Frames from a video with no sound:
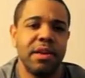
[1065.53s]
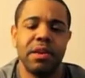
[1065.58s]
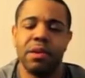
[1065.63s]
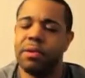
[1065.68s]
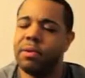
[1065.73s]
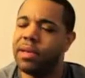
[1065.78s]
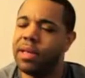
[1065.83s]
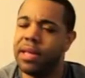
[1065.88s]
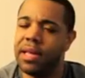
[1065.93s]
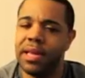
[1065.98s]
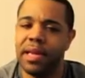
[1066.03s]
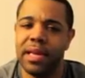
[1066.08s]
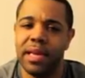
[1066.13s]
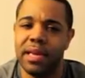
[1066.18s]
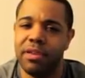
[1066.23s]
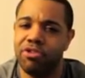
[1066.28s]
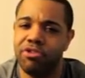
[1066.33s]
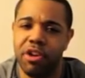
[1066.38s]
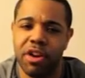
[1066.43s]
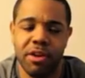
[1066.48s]
you know
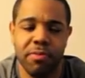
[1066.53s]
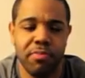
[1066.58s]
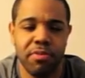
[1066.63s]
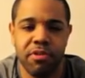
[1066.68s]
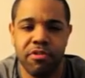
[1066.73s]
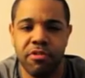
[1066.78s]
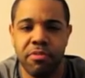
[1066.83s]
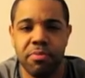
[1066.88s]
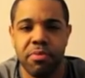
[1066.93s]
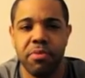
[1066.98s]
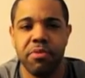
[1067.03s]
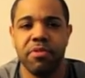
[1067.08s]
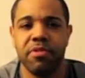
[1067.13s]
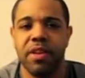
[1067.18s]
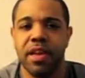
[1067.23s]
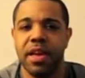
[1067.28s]
eating, training principles,